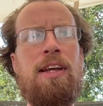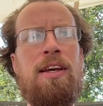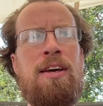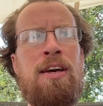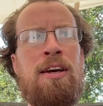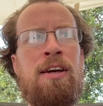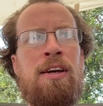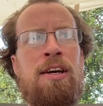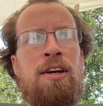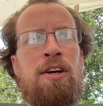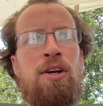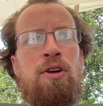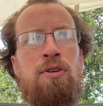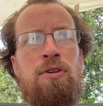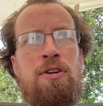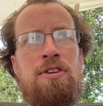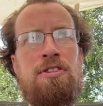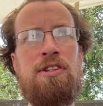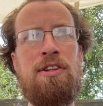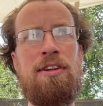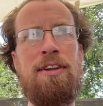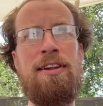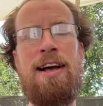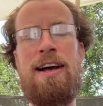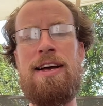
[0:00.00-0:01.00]
it can
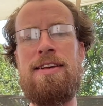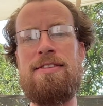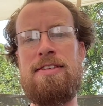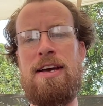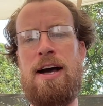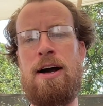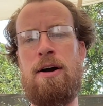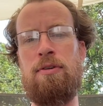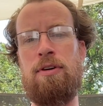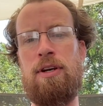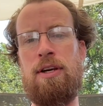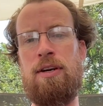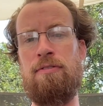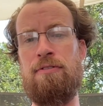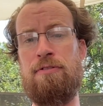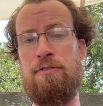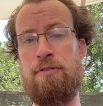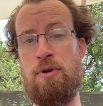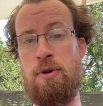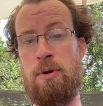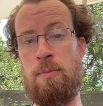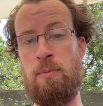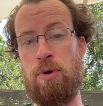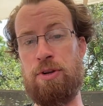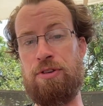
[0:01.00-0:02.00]
crystallize out and
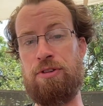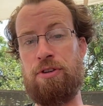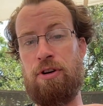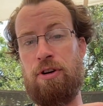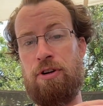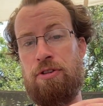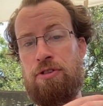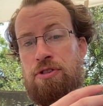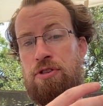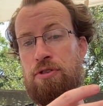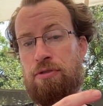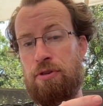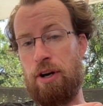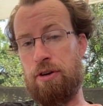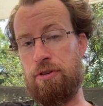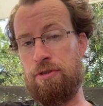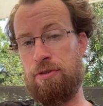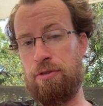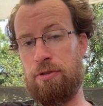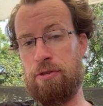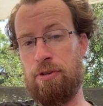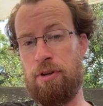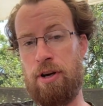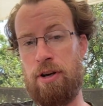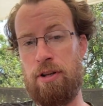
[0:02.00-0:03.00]
form what's called
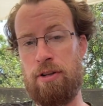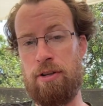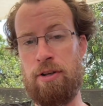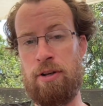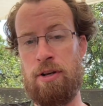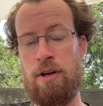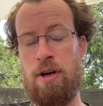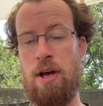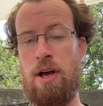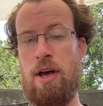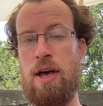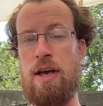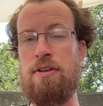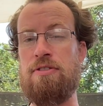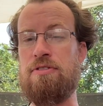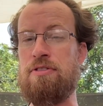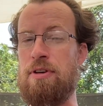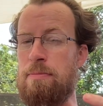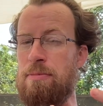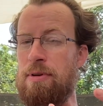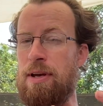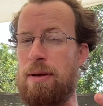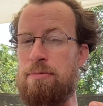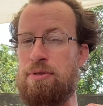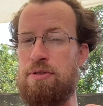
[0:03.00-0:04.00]
structural color.
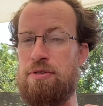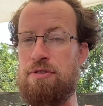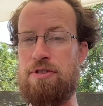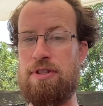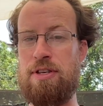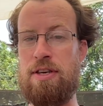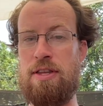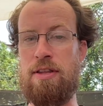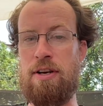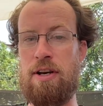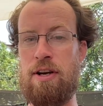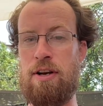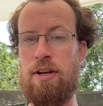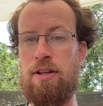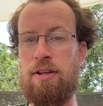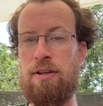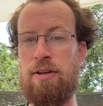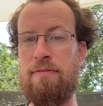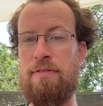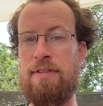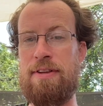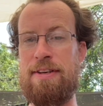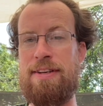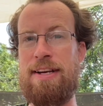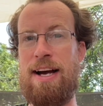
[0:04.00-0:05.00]
Sometimes you see the color
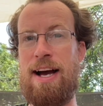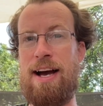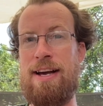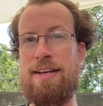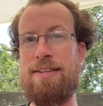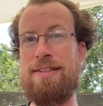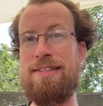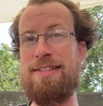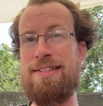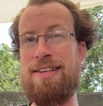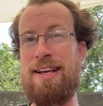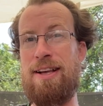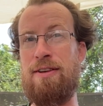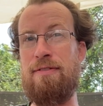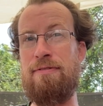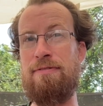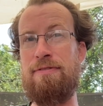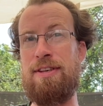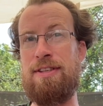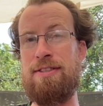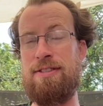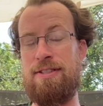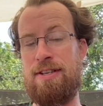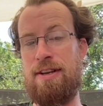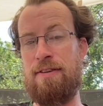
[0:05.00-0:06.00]
of the dye itself
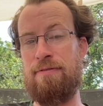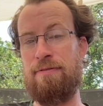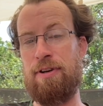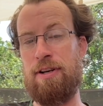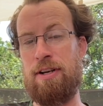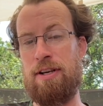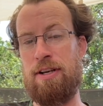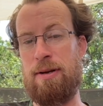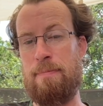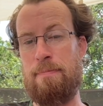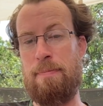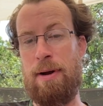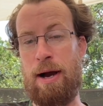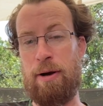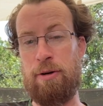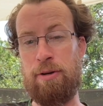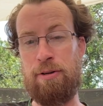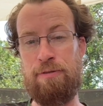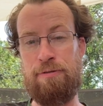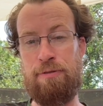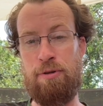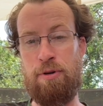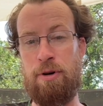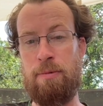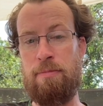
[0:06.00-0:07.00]
is different in a powder
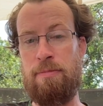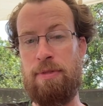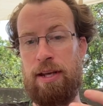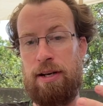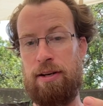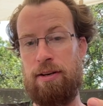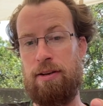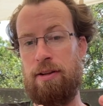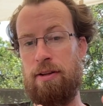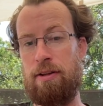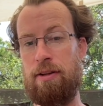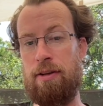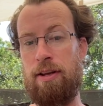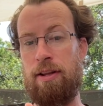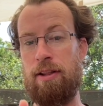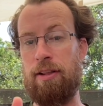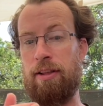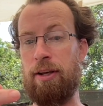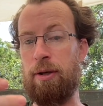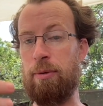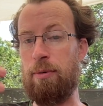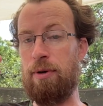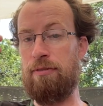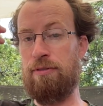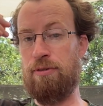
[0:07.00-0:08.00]
form than in a
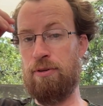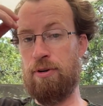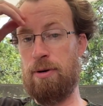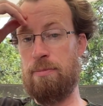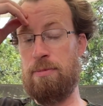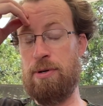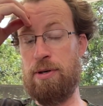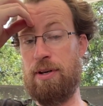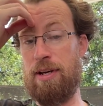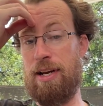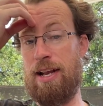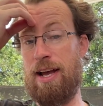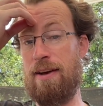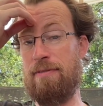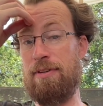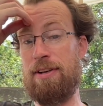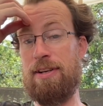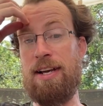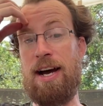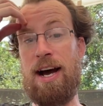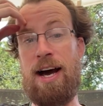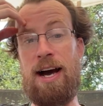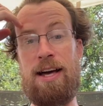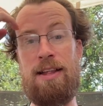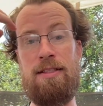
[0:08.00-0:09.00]
liquid form. You can have a
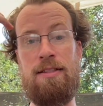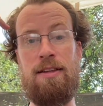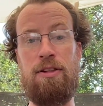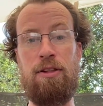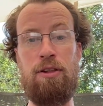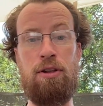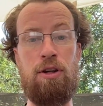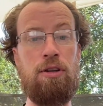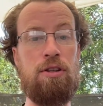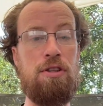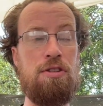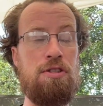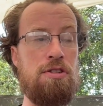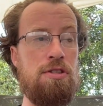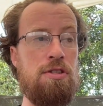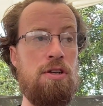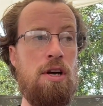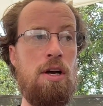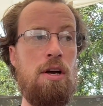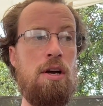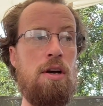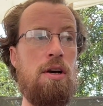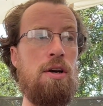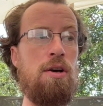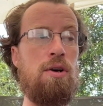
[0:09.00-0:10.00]
dye that looks
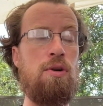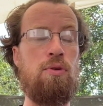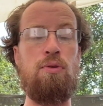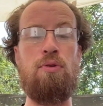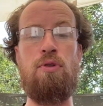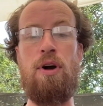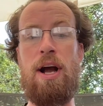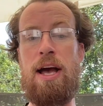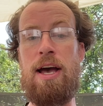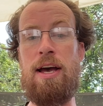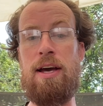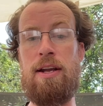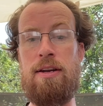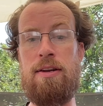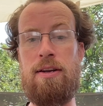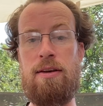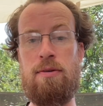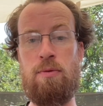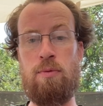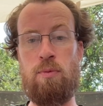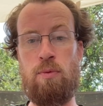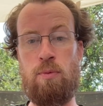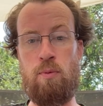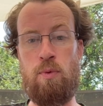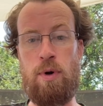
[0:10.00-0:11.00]
red
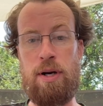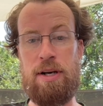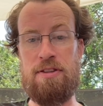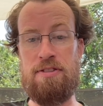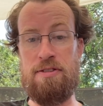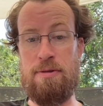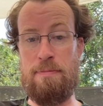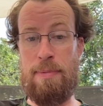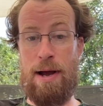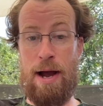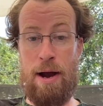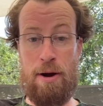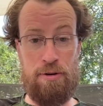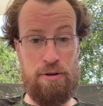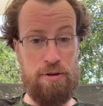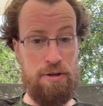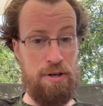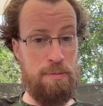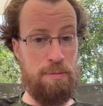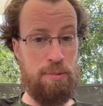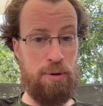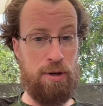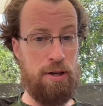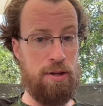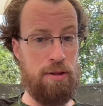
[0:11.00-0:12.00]
when it's a powder and
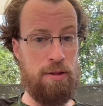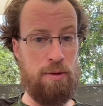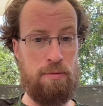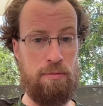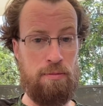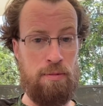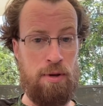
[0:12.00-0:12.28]
you put it